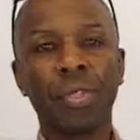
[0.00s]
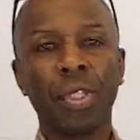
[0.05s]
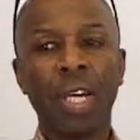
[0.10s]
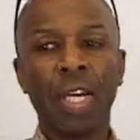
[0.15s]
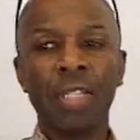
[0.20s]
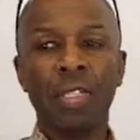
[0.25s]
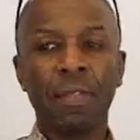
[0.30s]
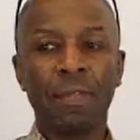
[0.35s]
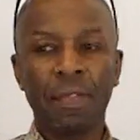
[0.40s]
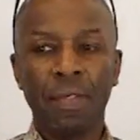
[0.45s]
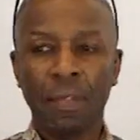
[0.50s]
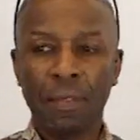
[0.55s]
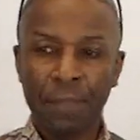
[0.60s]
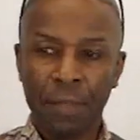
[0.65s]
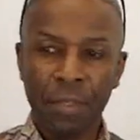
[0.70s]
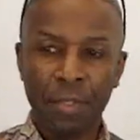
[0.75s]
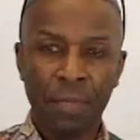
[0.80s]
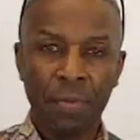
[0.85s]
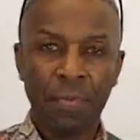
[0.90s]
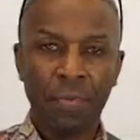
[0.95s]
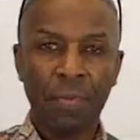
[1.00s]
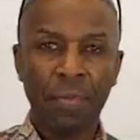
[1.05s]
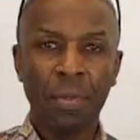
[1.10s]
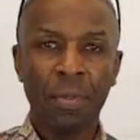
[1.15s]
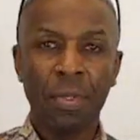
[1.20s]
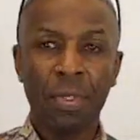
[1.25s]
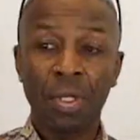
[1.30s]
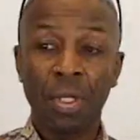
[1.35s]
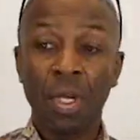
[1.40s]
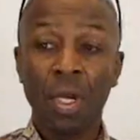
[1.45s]
cater for the fusion
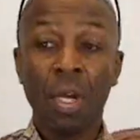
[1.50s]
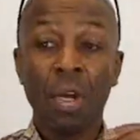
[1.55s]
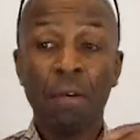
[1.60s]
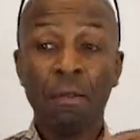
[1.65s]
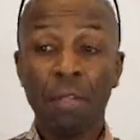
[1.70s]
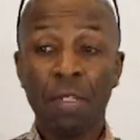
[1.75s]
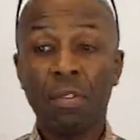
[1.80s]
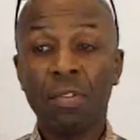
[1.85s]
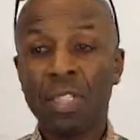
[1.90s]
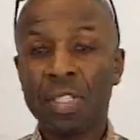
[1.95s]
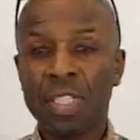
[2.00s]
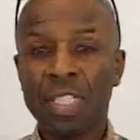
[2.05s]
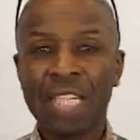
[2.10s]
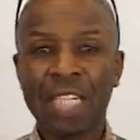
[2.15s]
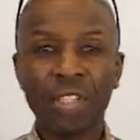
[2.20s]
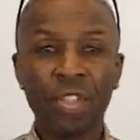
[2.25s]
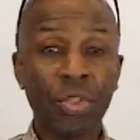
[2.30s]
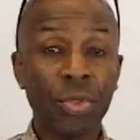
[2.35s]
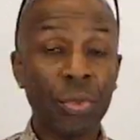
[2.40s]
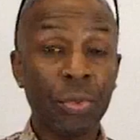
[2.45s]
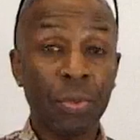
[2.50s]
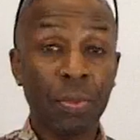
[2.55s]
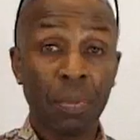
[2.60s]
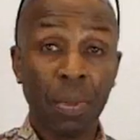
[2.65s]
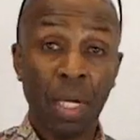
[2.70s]
foods, for the residential,